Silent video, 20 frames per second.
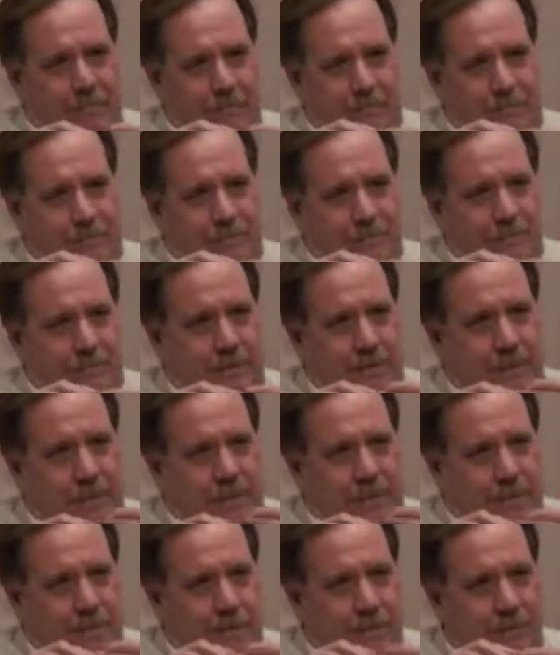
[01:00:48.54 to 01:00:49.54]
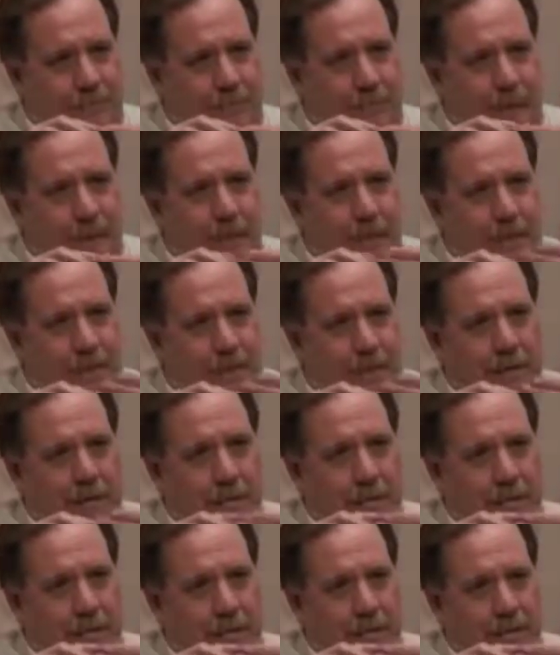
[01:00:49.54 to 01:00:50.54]
can a pilot
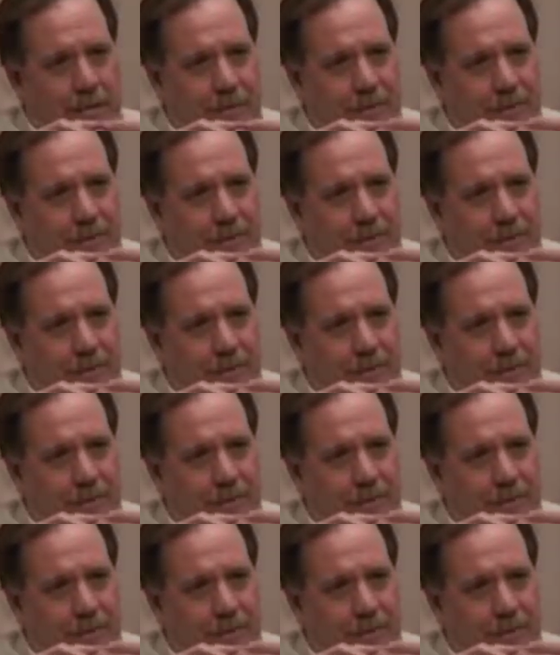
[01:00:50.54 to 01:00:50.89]
identify?